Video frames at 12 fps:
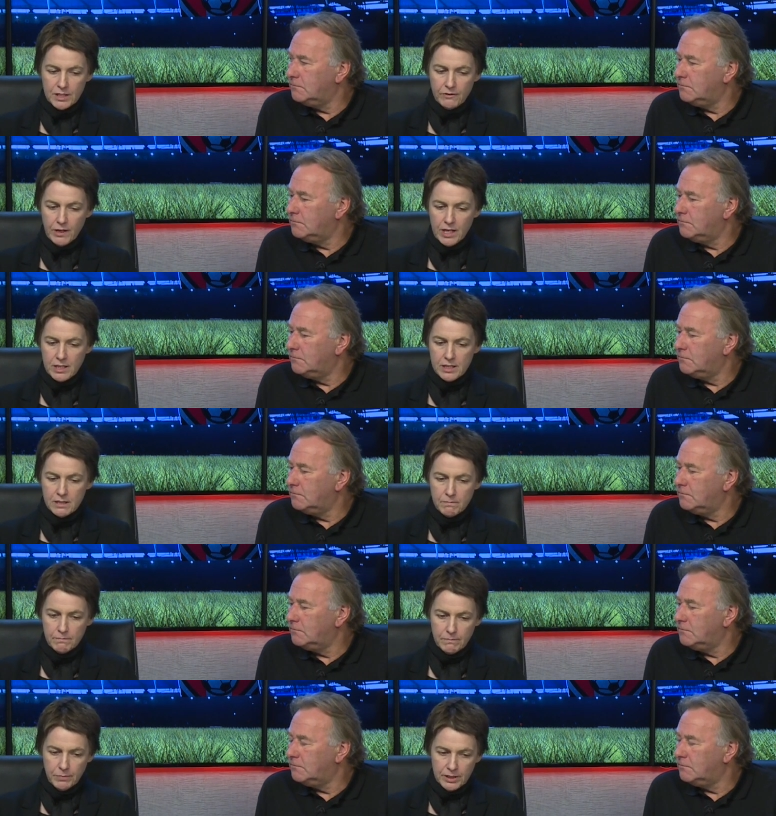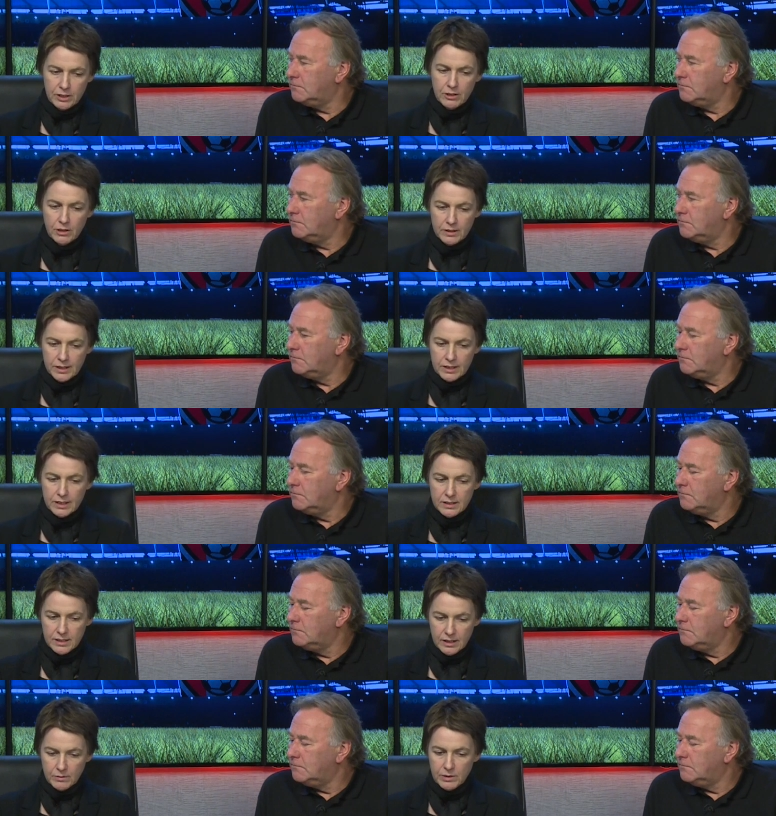Speaker 1: as far as Scotland is
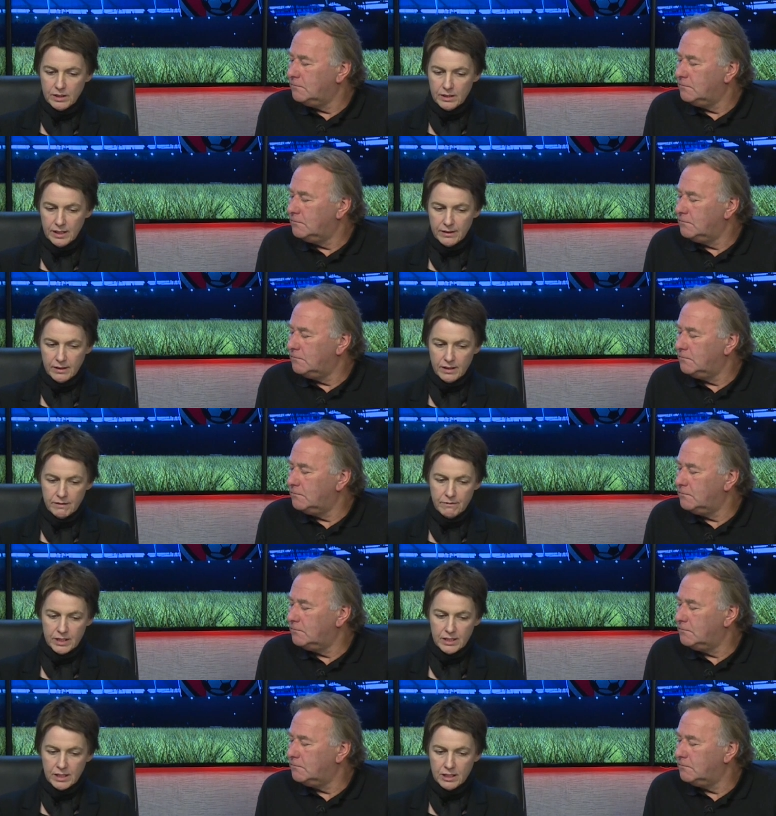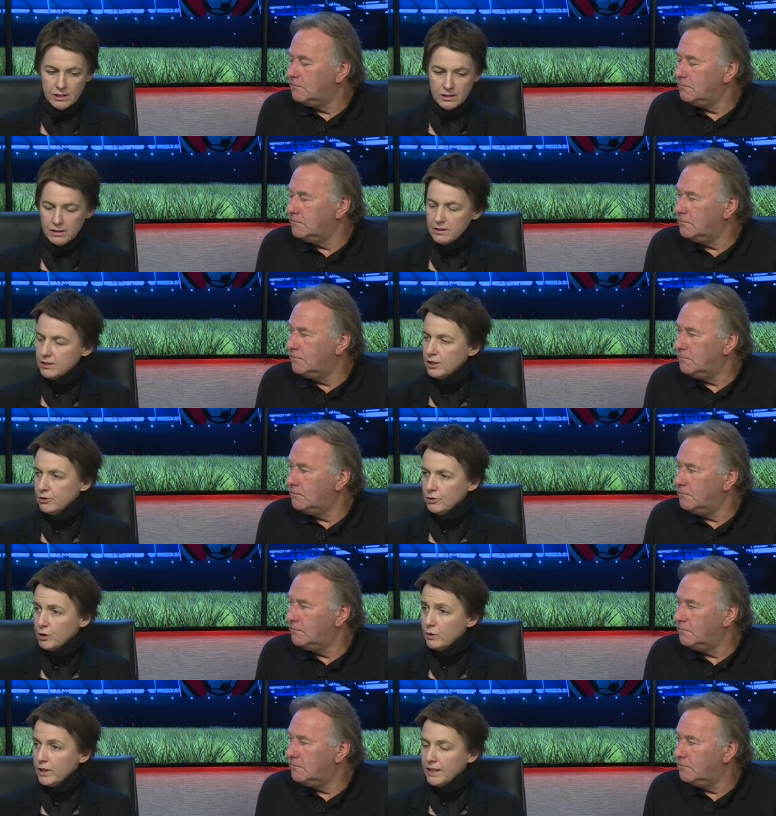concerned, I mean, the, I think the investigation is
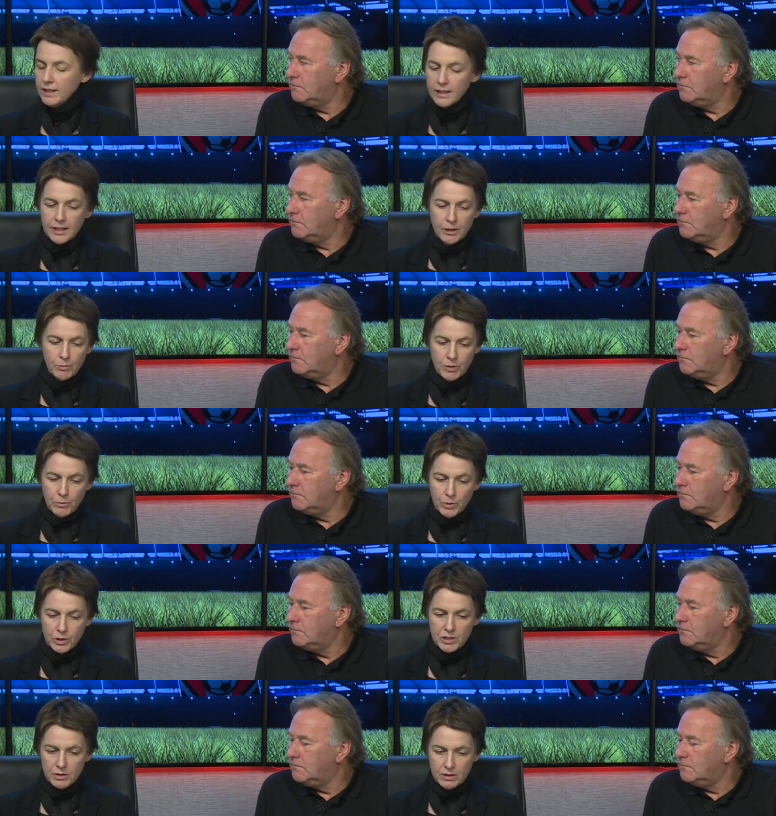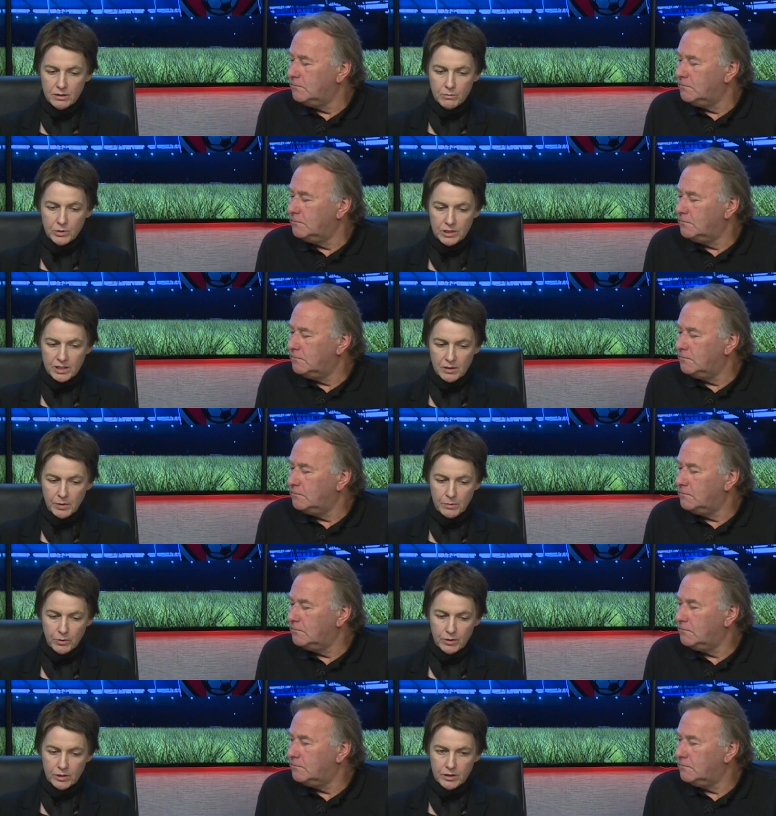still ongoing, but most, most of the
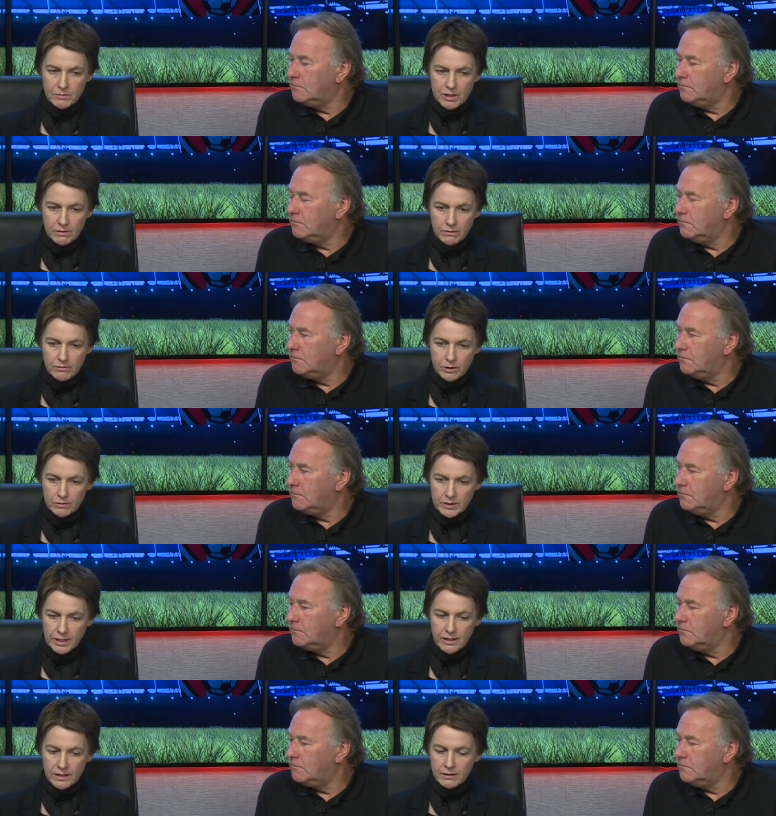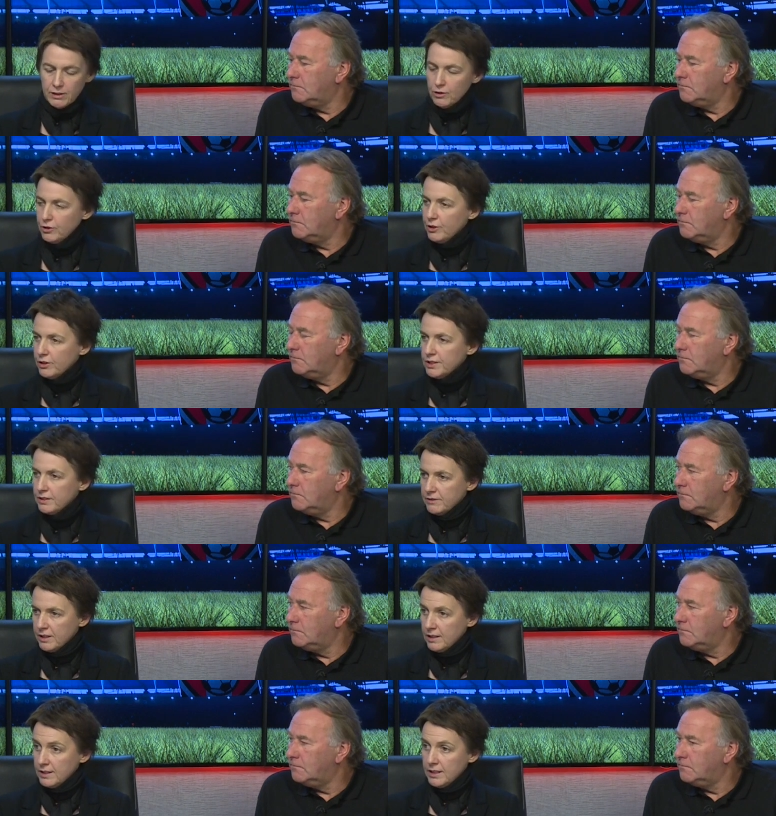people who got themselves involved in things they ought not to
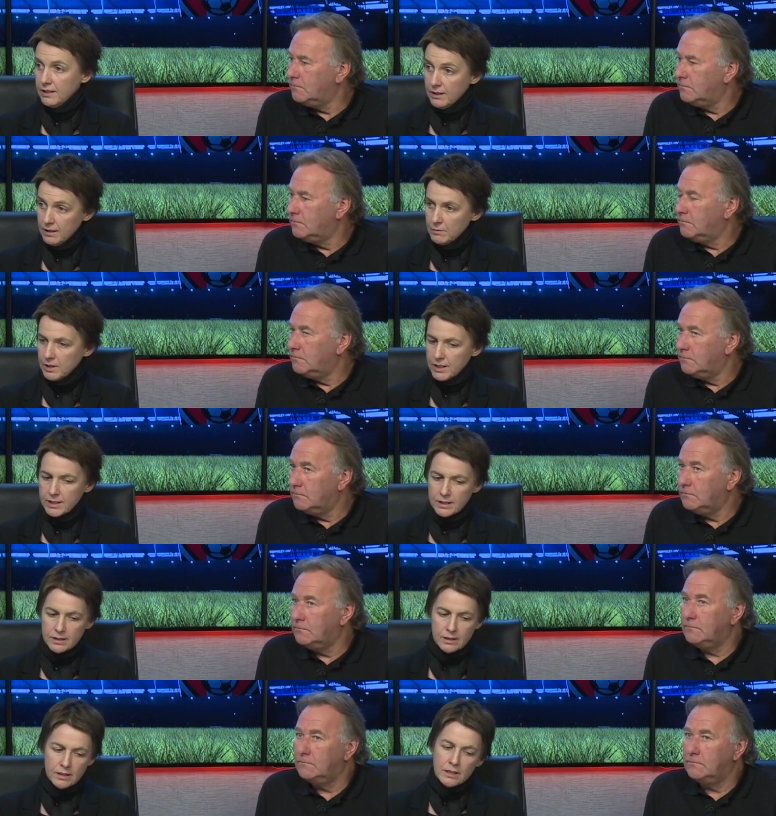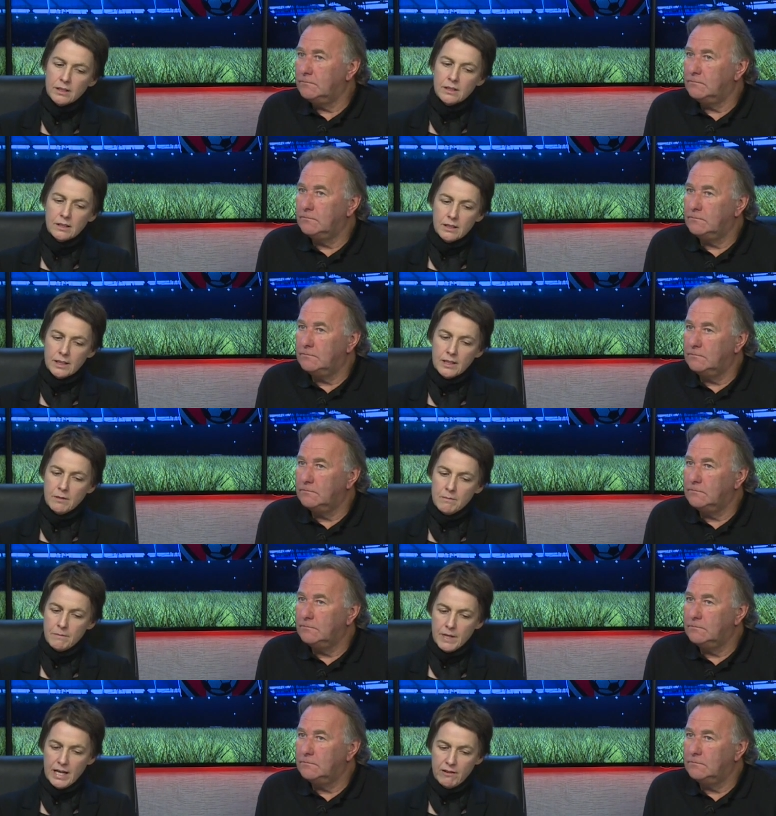have done that day, the criminal acts,
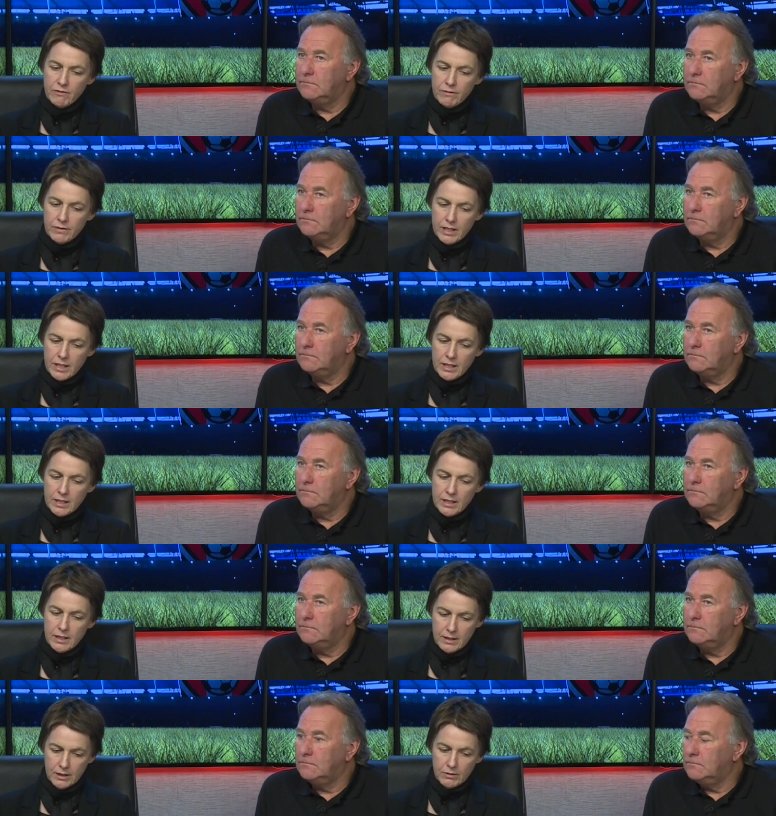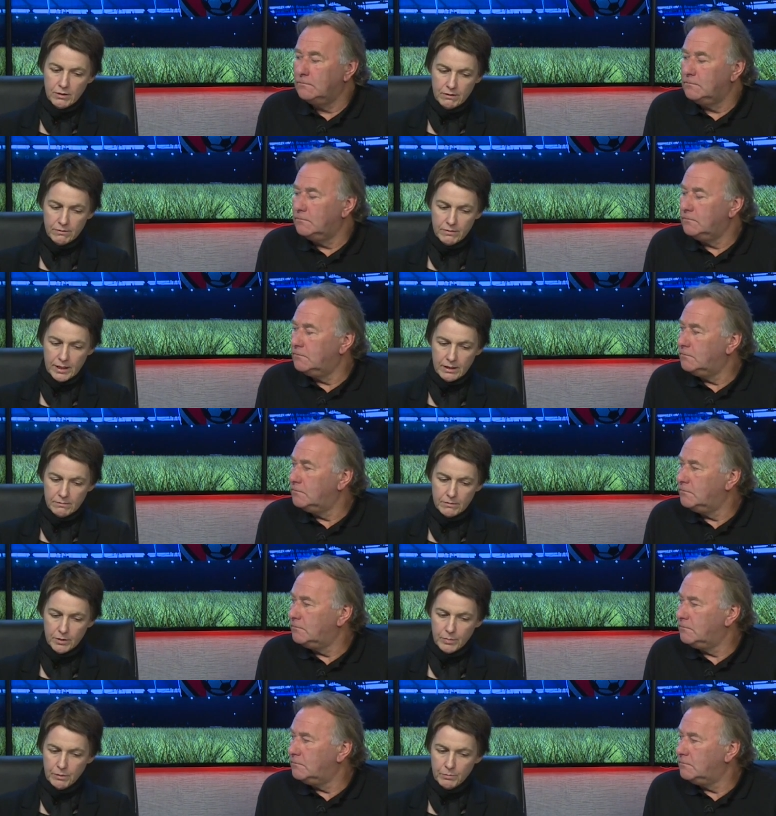um, have, uh, you know, have
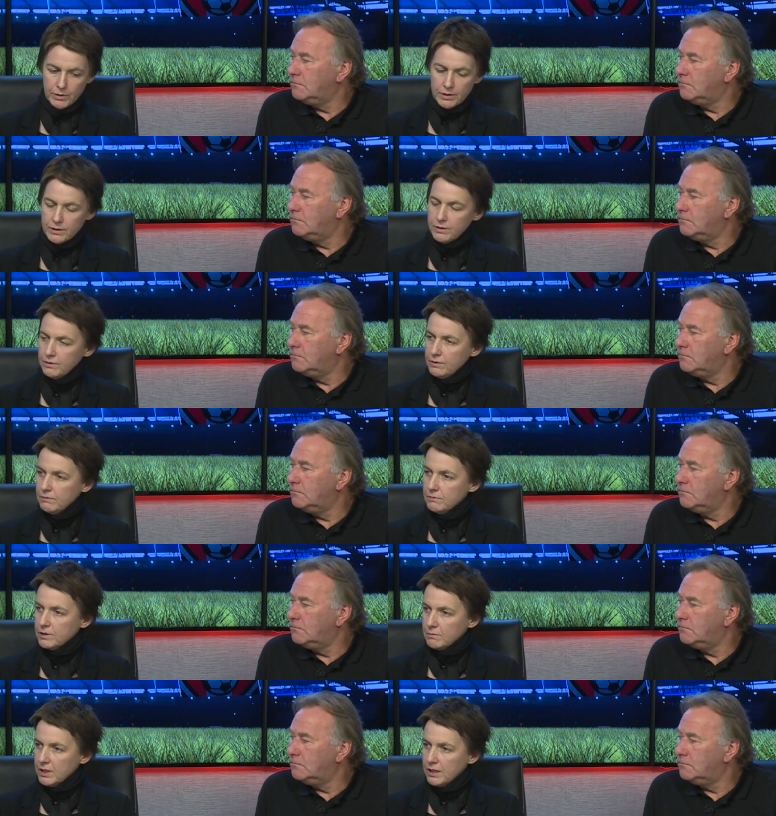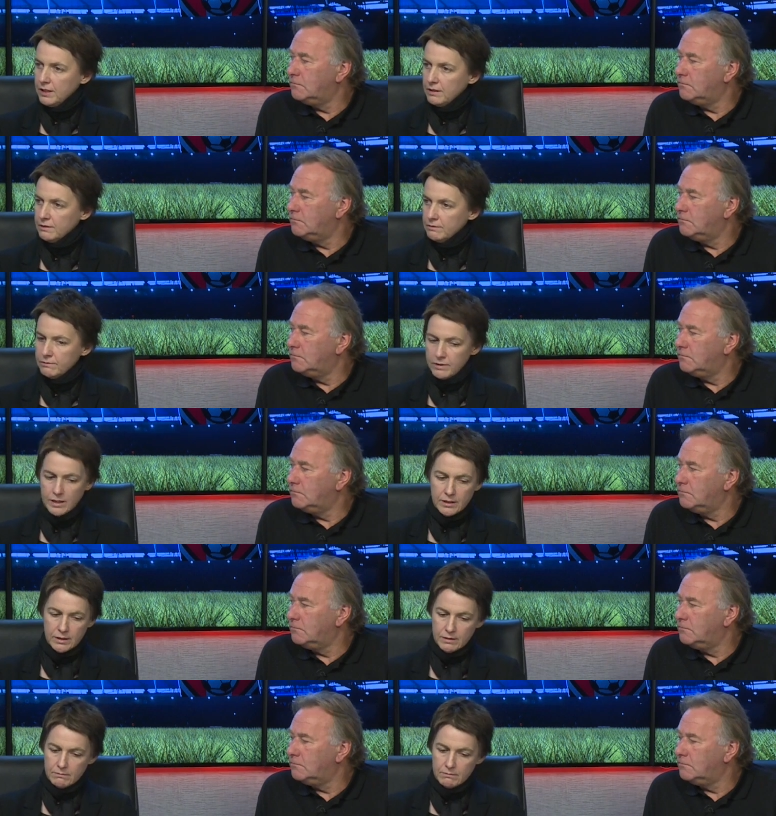been brought to some kind of uh,